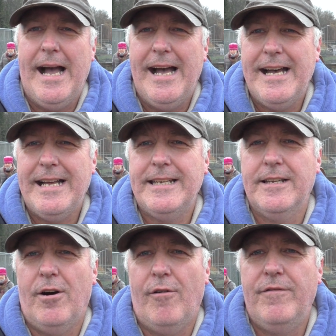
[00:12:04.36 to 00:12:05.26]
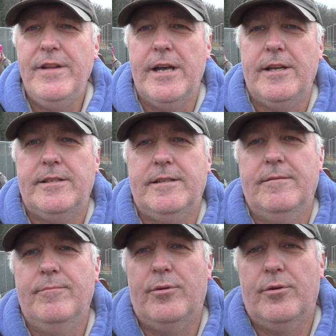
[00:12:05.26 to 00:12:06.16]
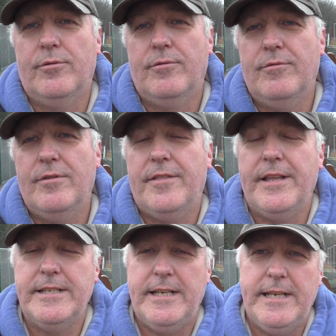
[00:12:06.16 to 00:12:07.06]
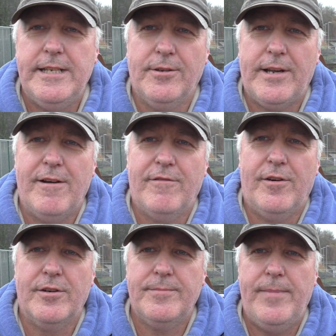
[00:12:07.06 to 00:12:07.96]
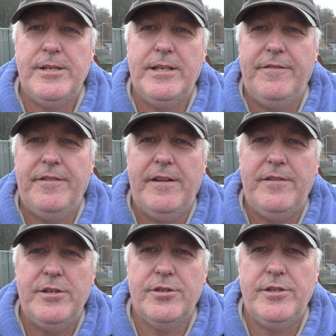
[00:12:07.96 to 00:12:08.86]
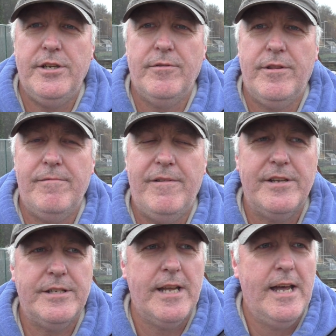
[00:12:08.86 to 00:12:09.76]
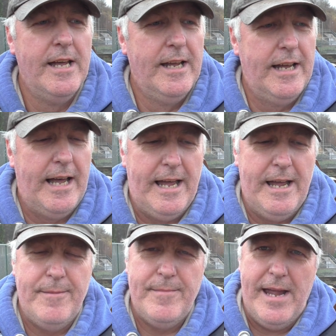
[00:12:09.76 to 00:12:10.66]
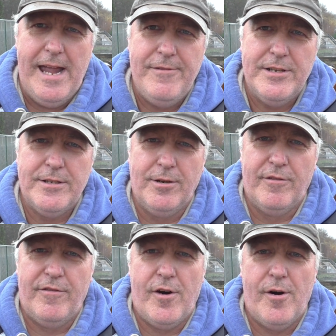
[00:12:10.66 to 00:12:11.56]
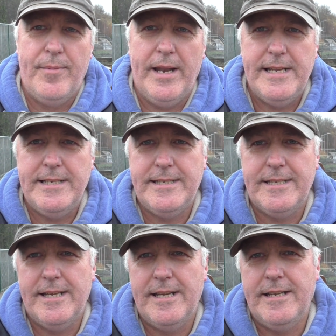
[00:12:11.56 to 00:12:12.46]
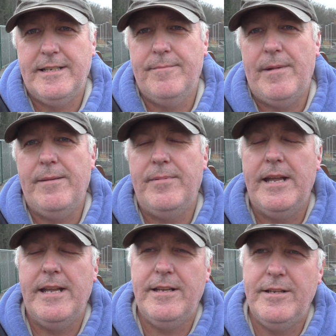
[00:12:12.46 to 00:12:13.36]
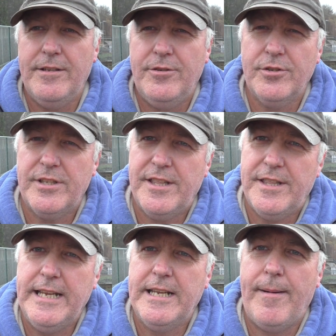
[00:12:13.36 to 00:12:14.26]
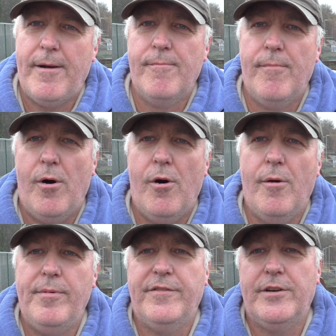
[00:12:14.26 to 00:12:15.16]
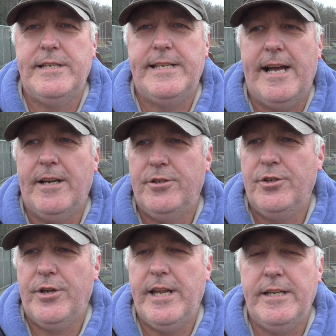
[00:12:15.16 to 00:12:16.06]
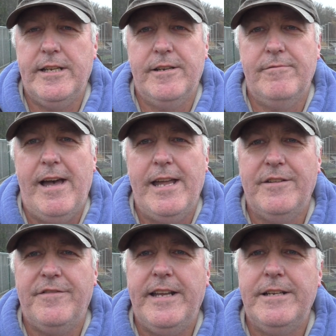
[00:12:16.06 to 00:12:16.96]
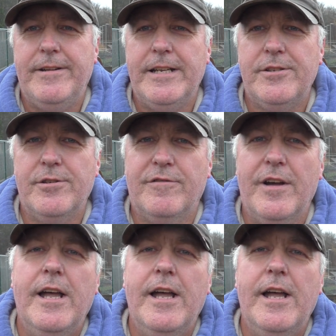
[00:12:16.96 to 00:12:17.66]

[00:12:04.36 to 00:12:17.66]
aren't obvious, but things that you need to look out for, especially if you're just new to the rivers. Areas to look for, places to maybe just think about more before you start chucking your feeder in and stuff.